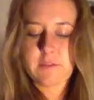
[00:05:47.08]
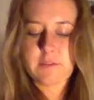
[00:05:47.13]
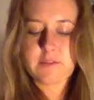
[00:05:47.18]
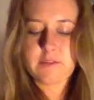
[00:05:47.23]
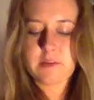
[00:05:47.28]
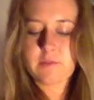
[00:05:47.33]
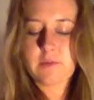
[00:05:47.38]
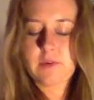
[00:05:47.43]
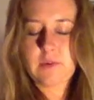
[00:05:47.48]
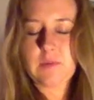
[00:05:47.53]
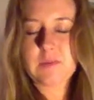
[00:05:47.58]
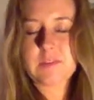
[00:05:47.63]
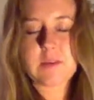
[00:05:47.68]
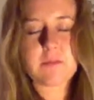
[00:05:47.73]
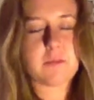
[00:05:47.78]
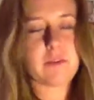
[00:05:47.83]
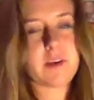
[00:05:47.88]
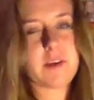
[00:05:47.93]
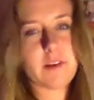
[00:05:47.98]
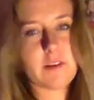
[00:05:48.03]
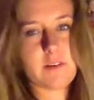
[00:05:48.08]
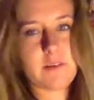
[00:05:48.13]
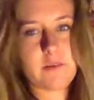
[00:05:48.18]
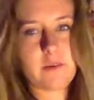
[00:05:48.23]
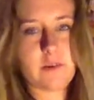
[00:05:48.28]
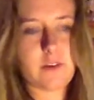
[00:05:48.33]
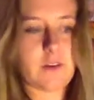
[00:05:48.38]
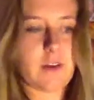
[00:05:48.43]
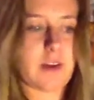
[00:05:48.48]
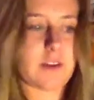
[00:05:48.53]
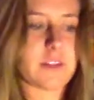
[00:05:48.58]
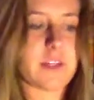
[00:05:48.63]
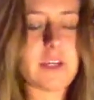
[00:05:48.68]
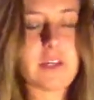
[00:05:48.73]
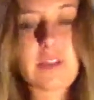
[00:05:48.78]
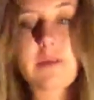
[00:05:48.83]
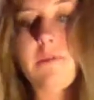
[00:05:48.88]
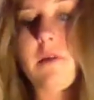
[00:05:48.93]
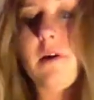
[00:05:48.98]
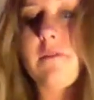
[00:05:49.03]
the ceremony was completed, you could not take
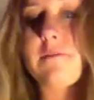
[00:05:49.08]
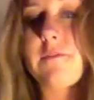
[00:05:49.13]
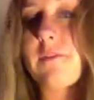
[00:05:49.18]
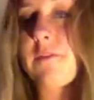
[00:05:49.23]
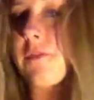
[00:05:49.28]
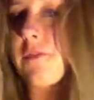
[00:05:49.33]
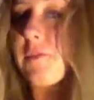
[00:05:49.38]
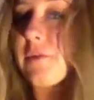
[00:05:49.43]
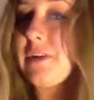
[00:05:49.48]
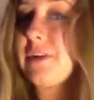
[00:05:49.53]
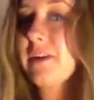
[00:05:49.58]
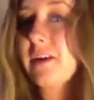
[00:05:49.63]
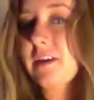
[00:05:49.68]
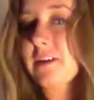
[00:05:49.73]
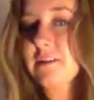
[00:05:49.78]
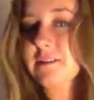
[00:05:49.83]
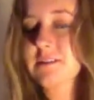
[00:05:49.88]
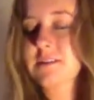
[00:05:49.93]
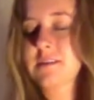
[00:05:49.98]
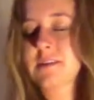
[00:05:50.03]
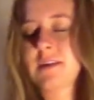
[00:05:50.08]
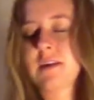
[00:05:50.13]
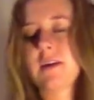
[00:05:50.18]
them off for 3 days.